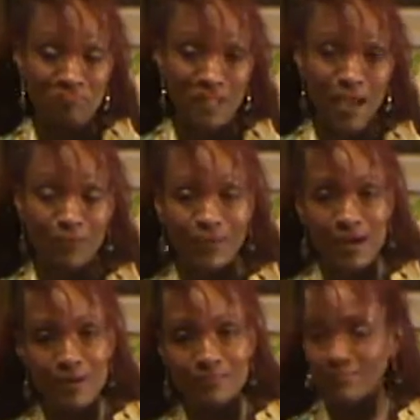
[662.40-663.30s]
the
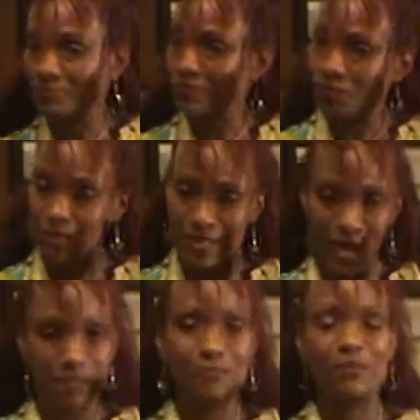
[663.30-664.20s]
outcome would
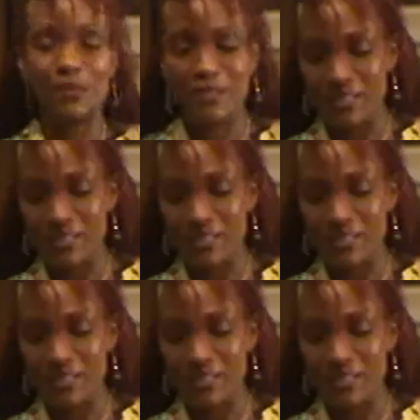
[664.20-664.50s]
not be what it